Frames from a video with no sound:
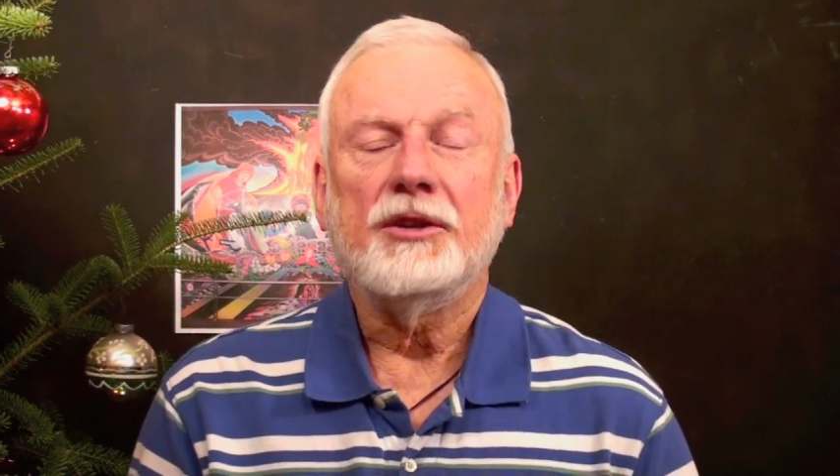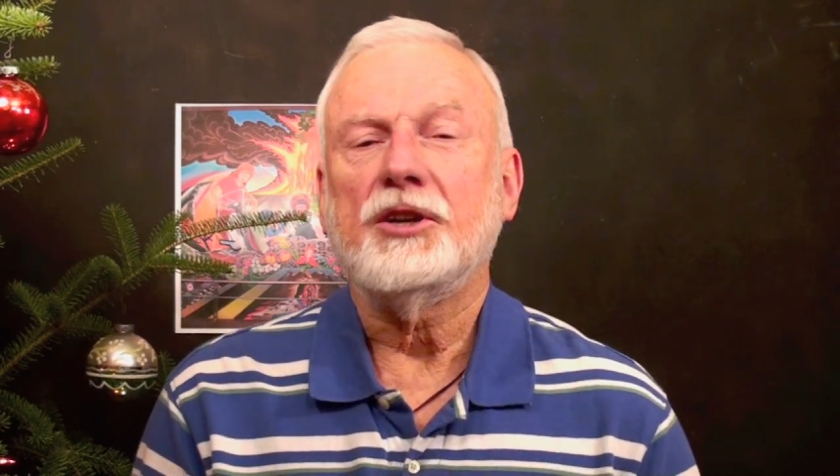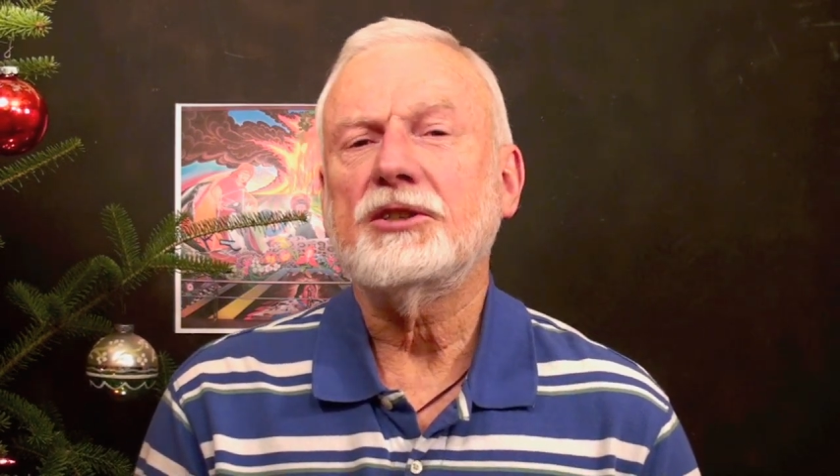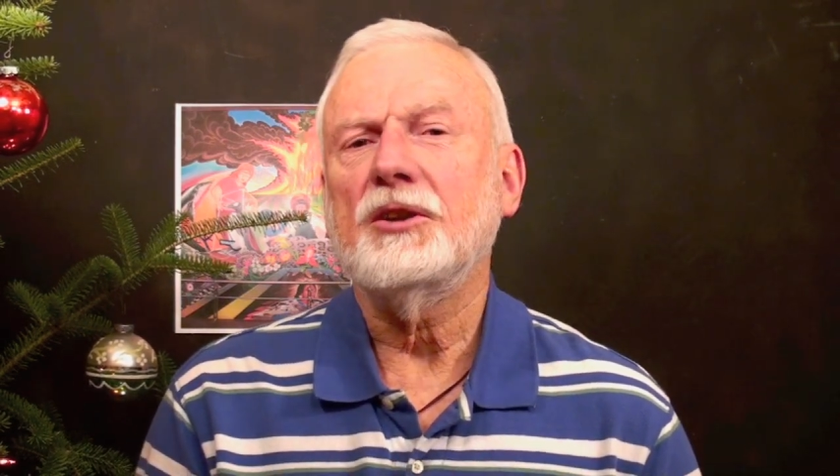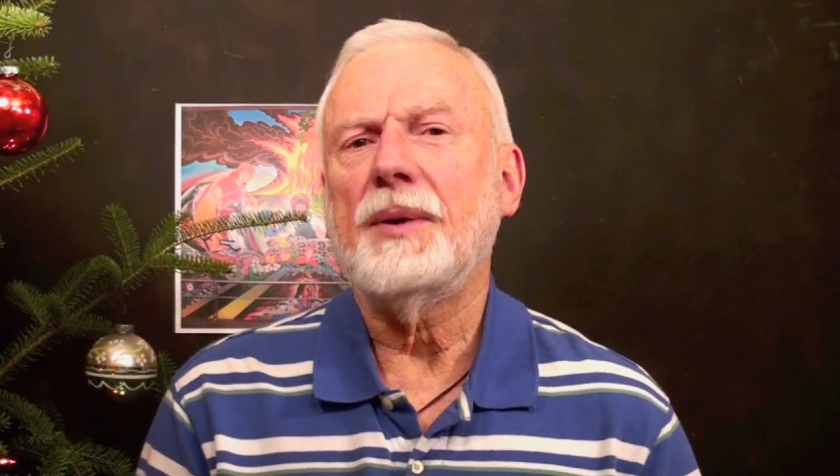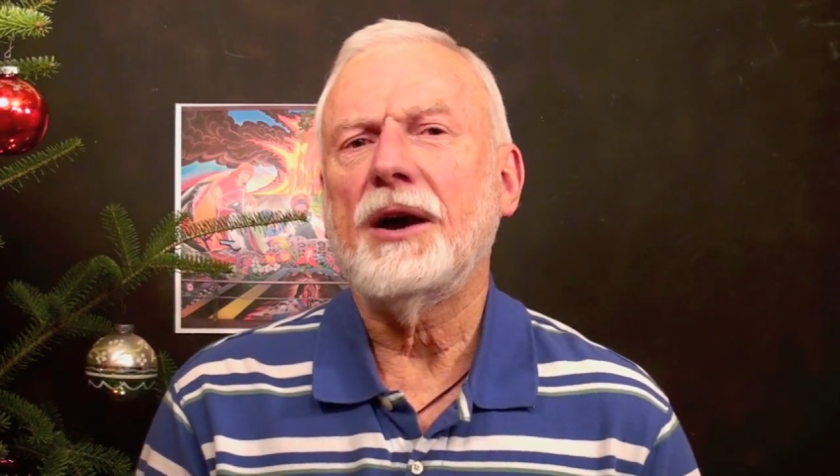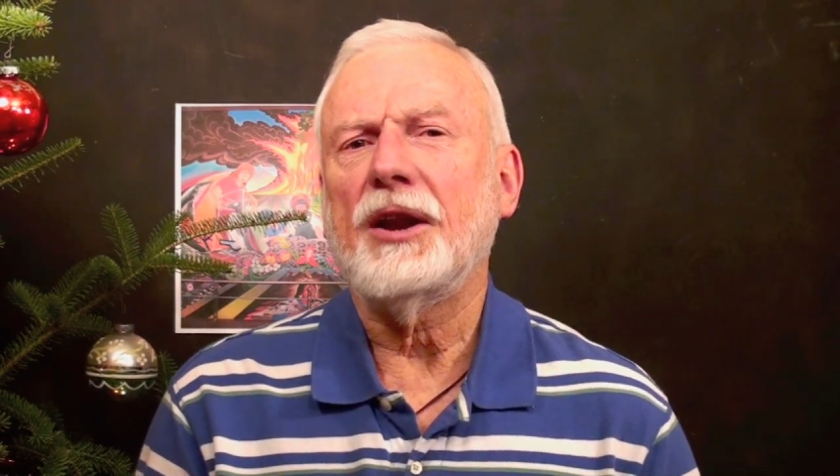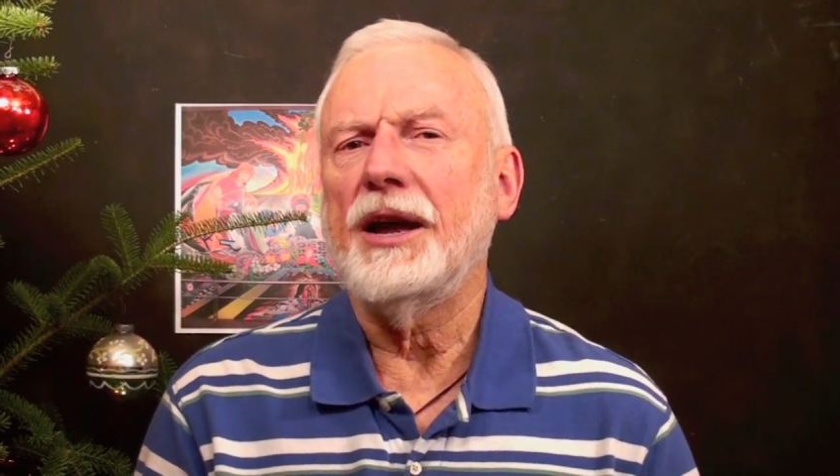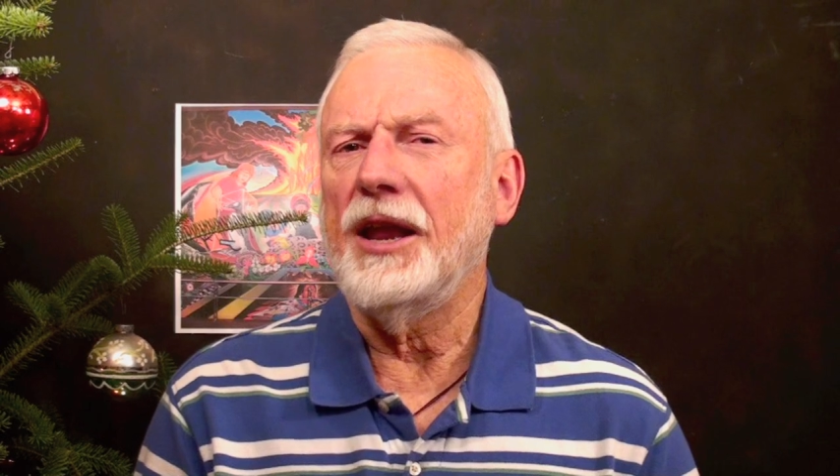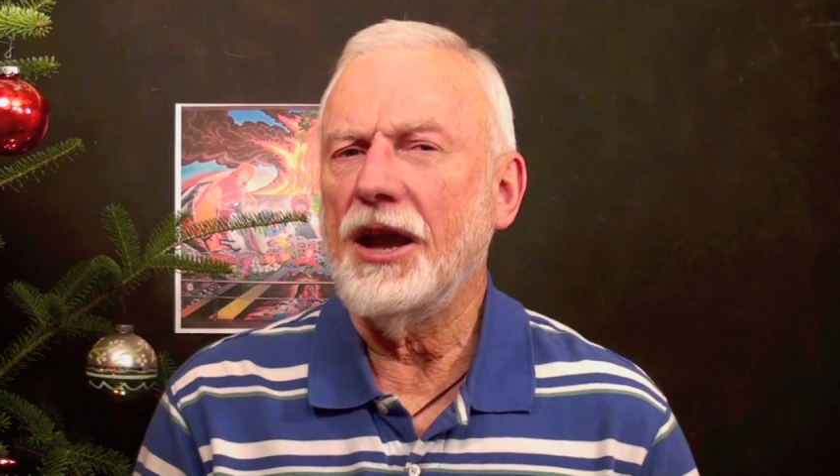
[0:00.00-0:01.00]
Just
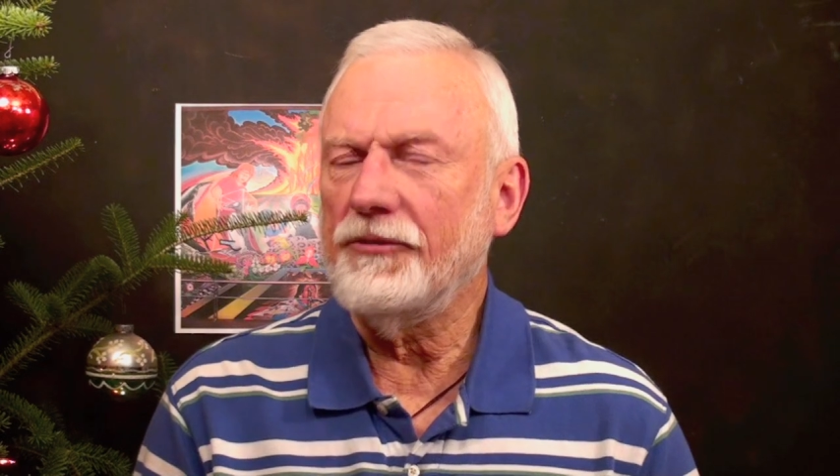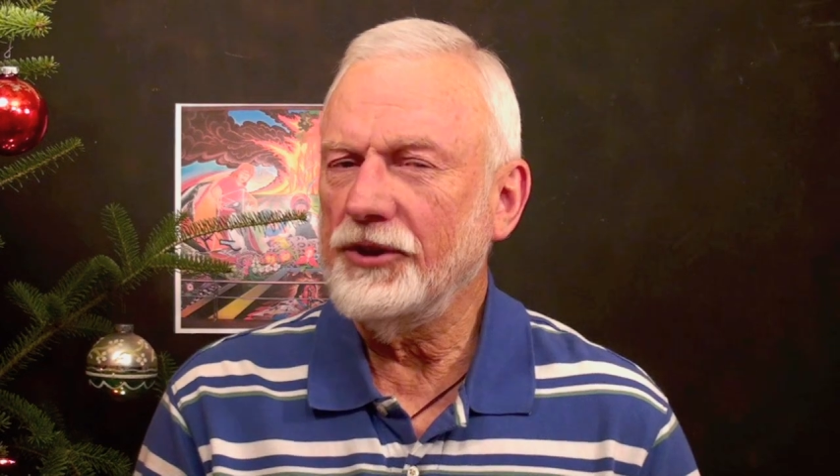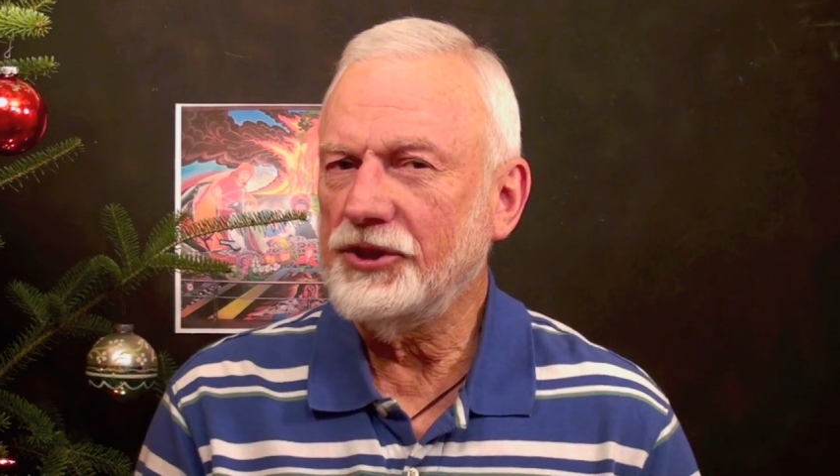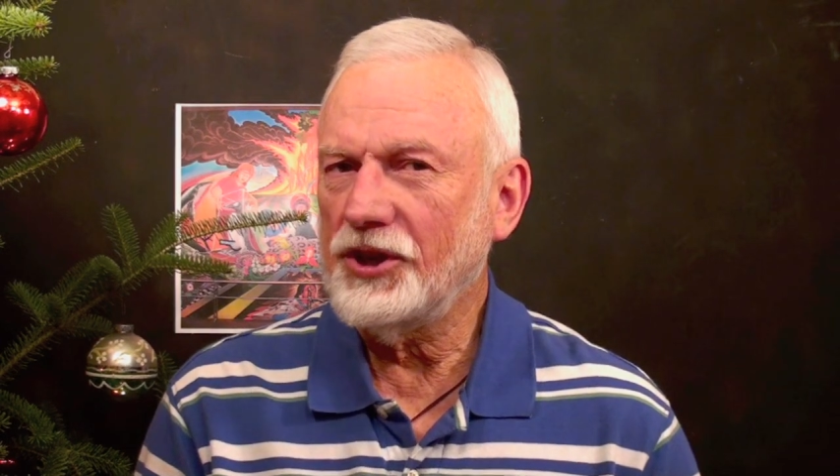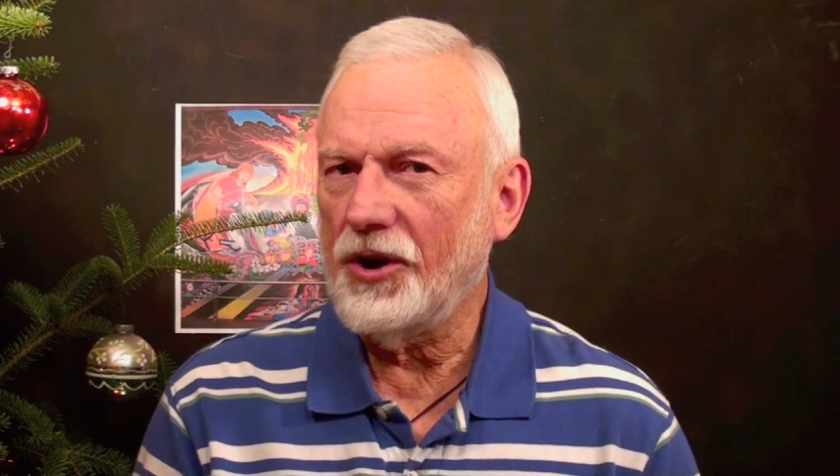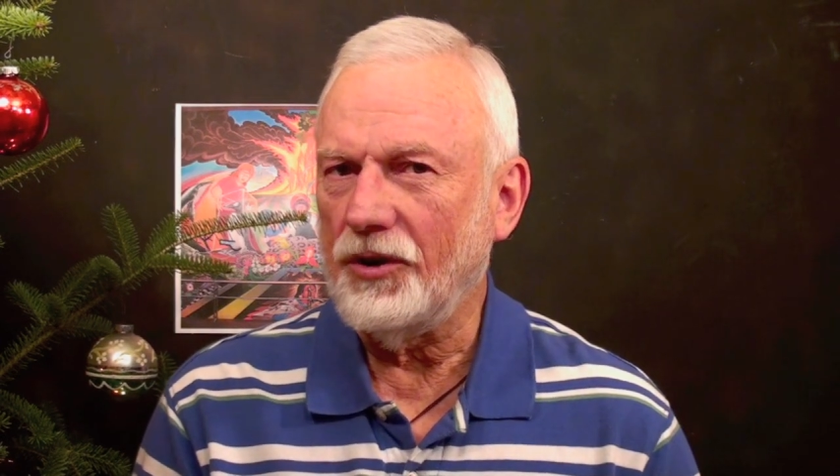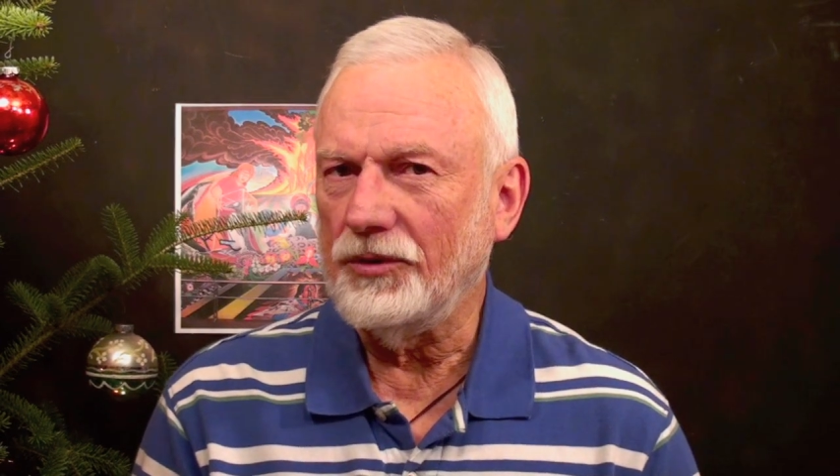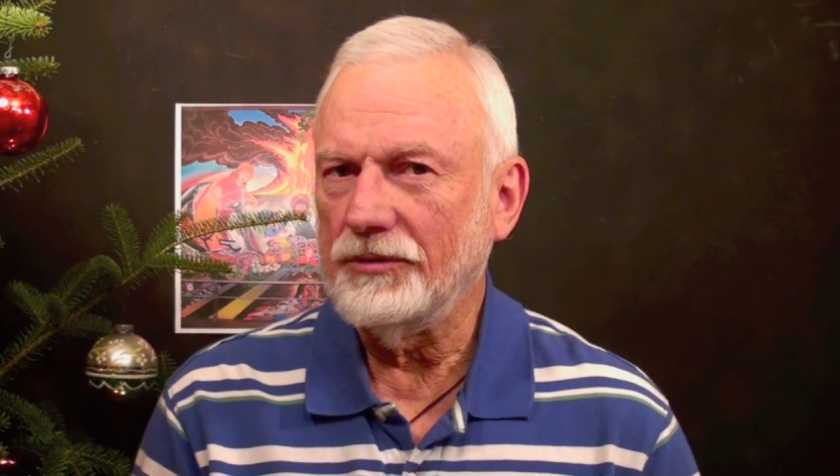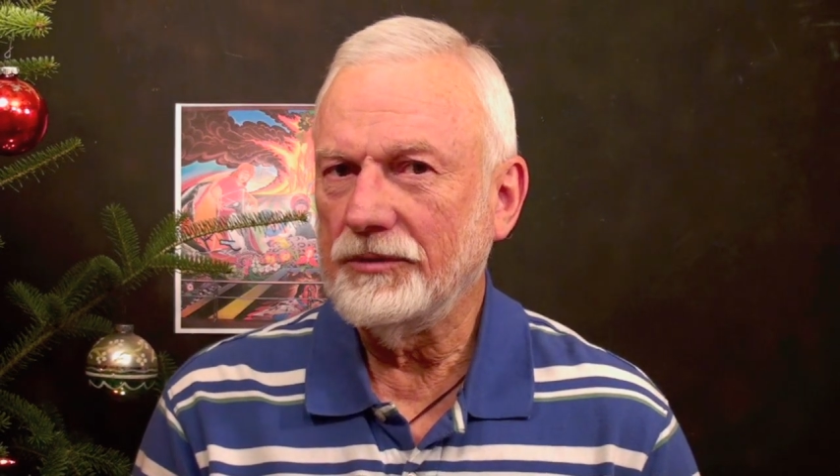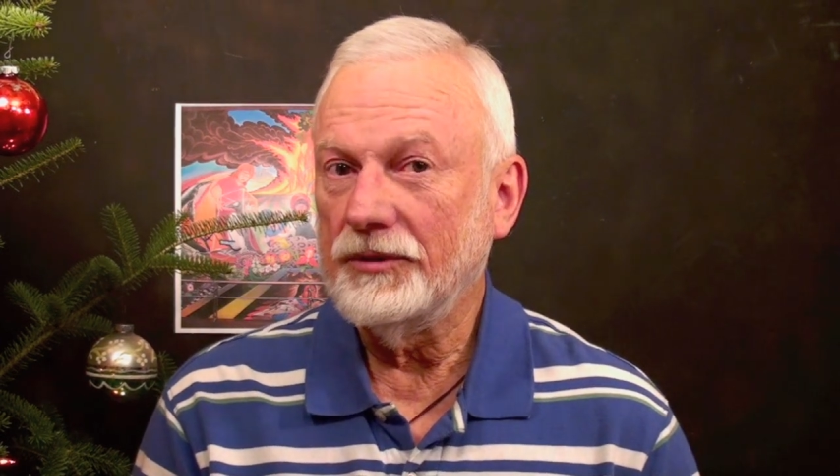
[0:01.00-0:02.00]
about on every show,